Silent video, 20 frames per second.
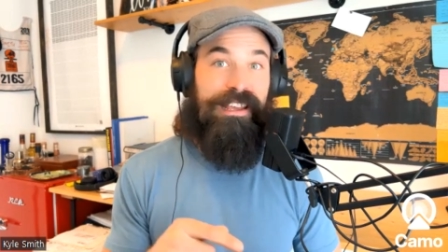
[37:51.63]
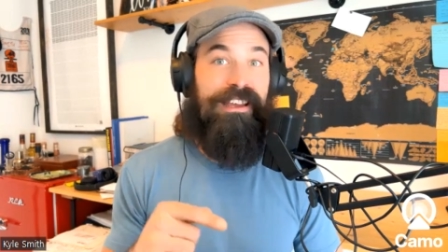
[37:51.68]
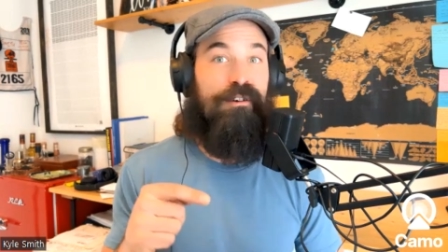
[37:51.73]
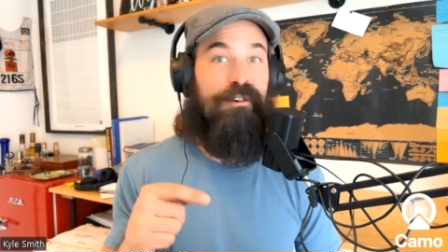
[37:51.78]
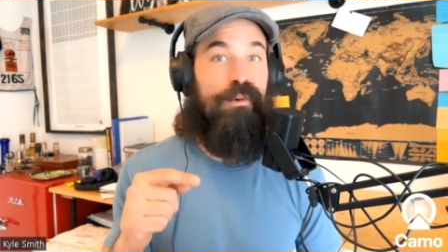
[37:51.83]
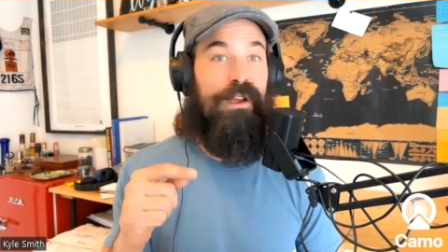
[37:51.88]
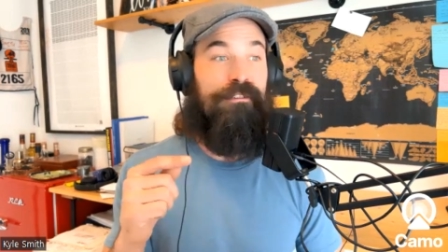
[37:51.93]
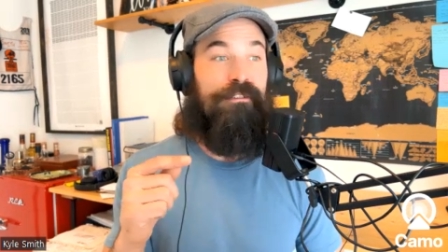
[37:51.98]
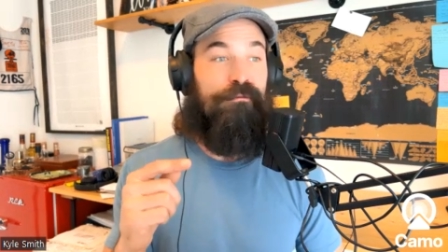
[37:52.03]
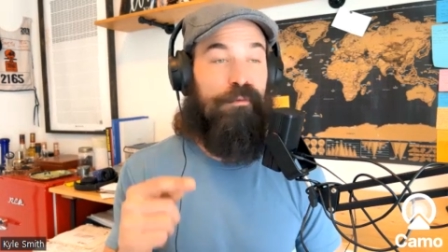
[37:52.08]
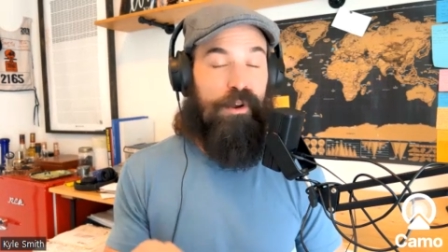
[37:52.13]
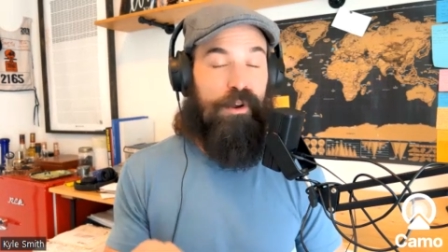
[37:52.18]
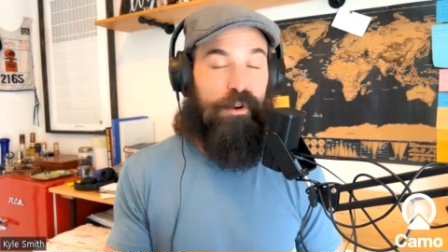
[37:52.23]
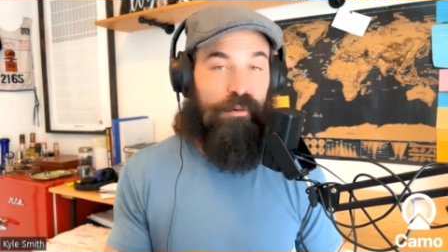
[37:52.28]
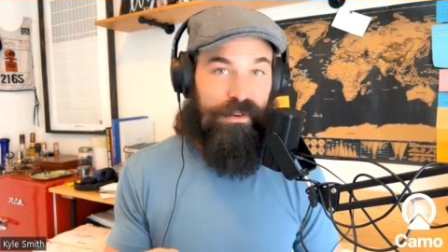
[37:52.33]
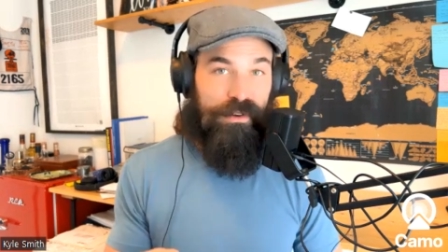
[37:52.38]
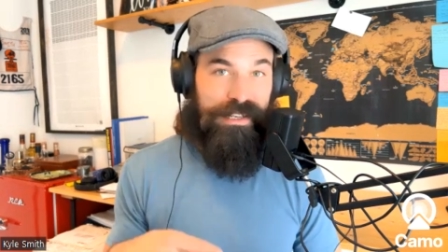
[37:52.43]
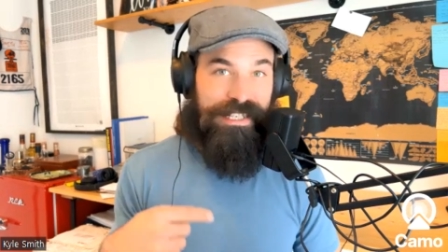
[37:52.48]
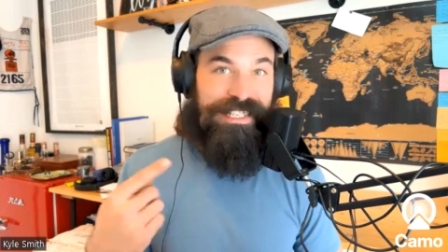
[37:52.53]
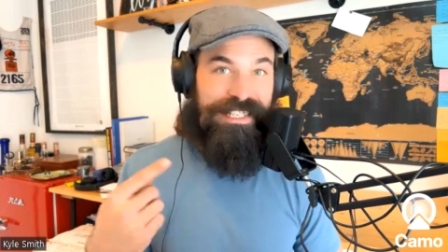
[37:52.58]
if we were
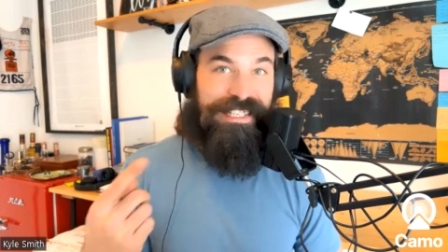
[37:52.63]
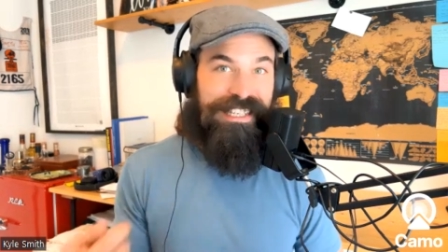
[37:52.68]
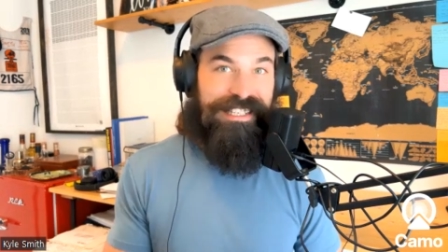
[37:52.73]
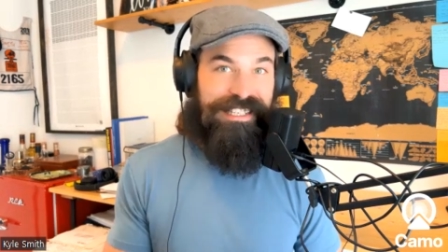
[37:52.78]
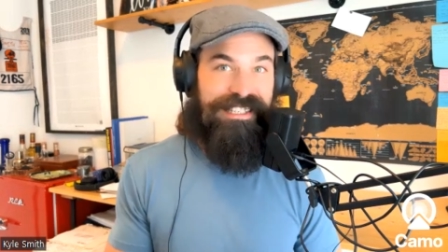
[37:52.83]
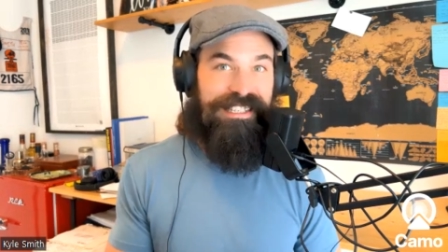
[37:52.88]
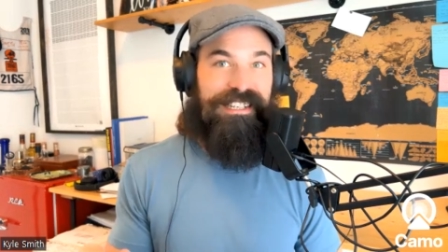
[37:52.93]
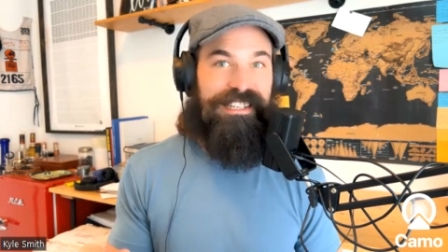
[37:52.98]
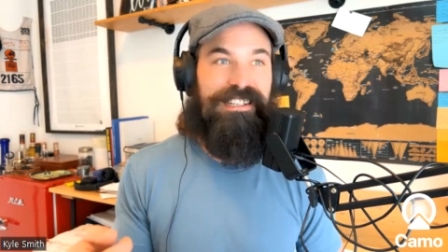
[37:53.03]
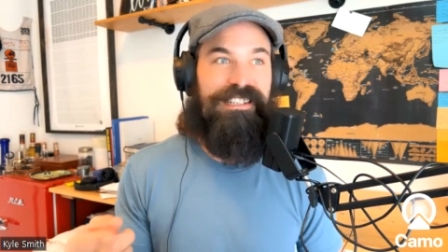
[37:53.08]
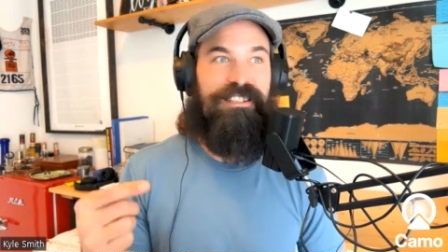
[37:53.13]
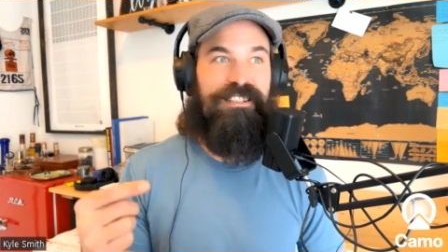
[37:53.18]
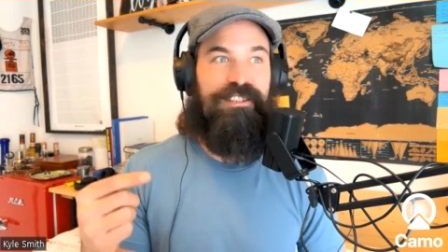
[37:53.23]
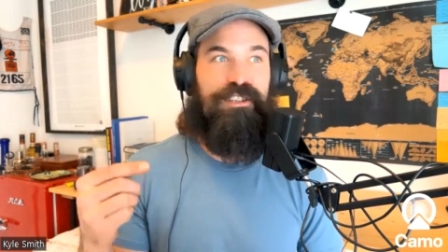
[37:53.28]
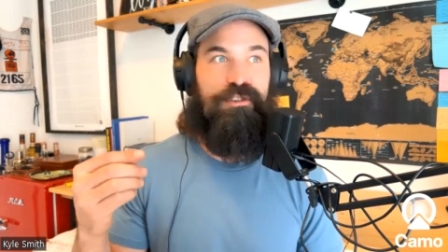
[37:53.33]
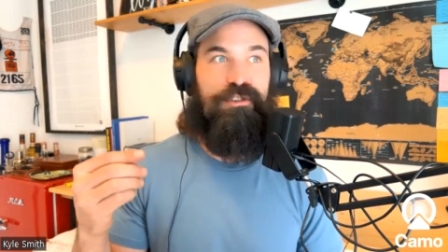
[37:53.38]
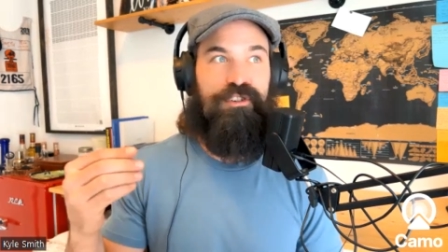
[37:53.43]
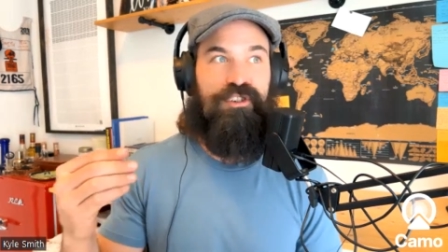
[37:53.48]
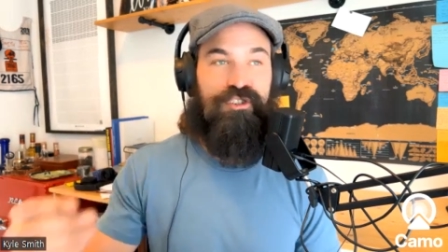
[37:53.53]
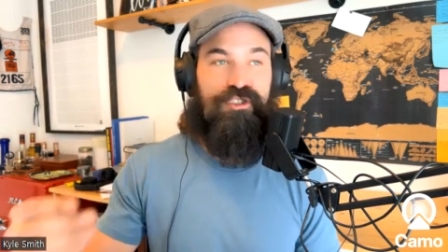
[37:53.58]
resistant
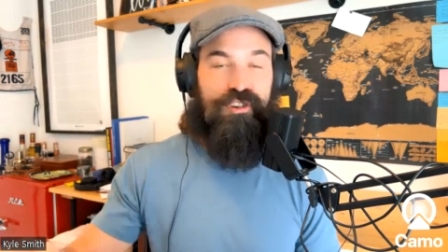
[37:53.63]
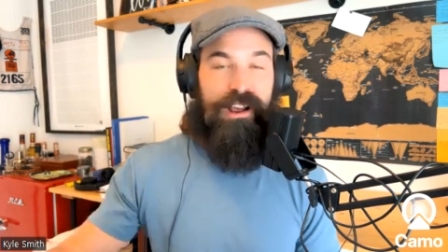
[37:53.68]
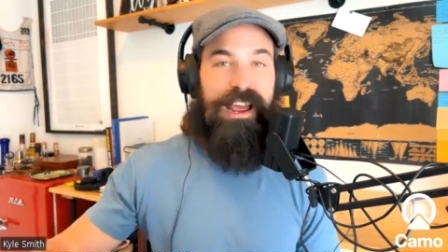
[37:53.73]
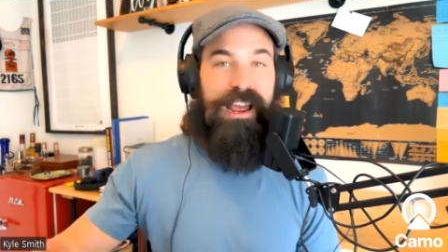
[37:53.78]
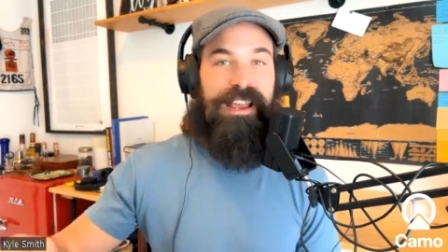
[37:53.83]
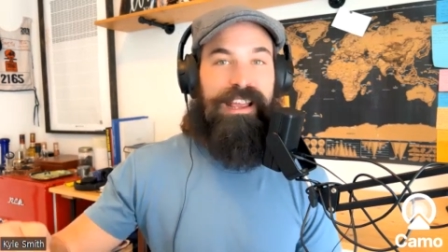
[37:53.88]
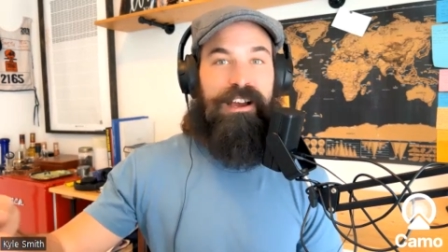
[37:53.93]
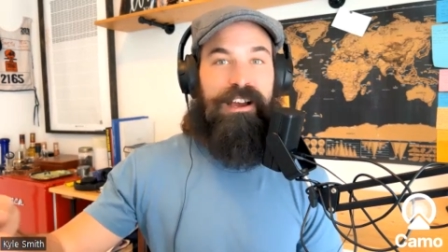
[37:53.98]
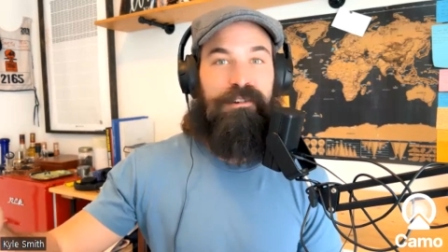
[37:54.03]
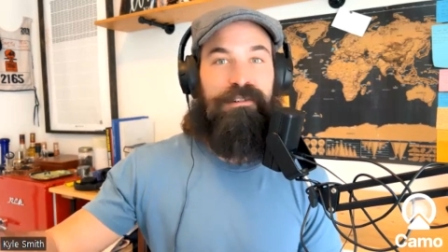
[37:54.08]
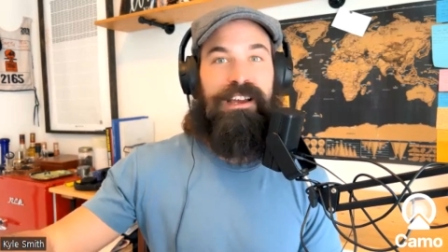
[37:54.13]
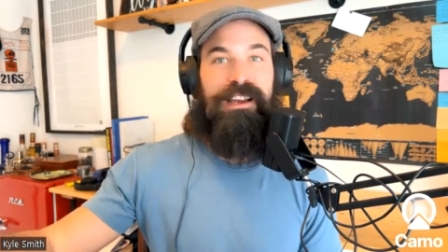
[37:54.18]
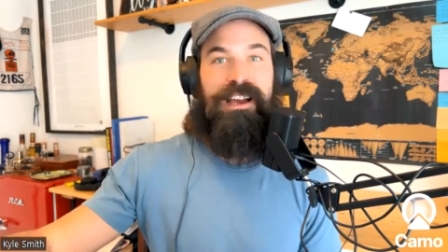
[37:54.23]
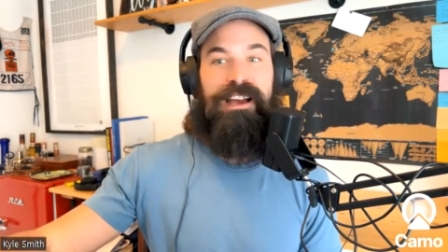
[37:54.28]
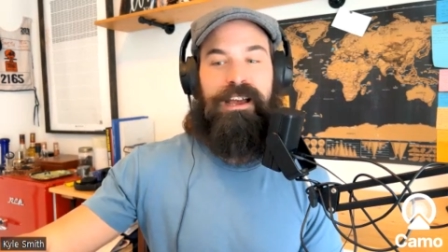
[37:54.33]
to trying out